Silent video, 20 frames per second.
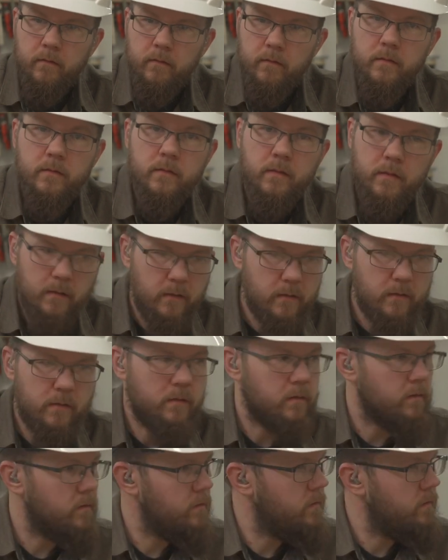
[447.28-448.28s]
See
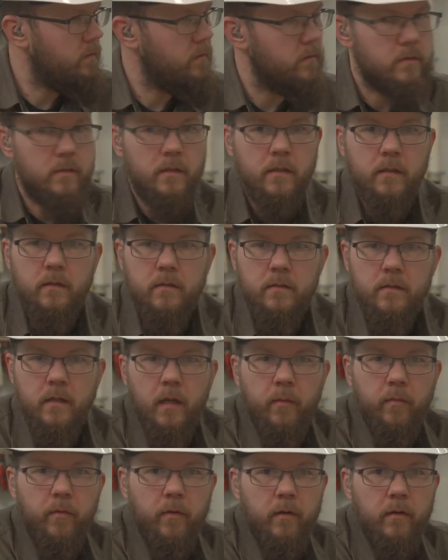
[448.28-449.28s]
this? You seeing this
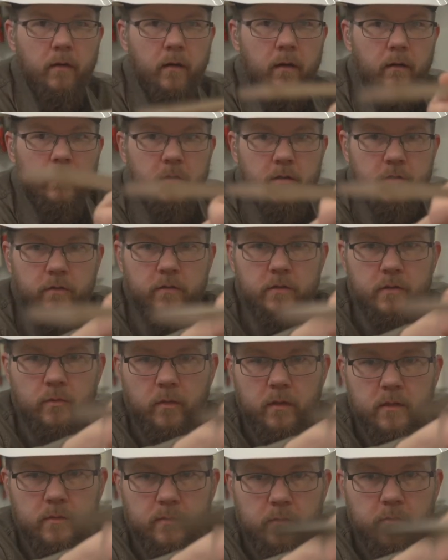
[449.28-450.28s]
taper? I already showed you
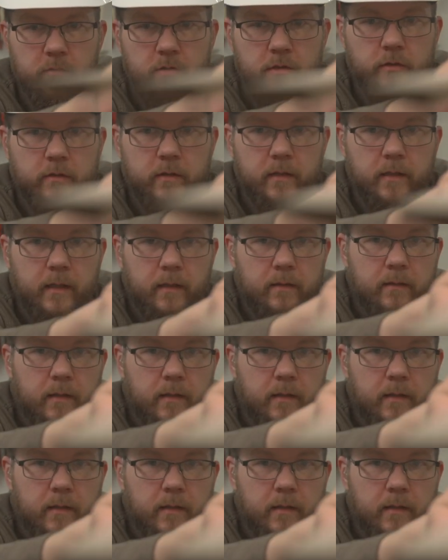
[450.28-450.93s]
once, but I'm going to show you again.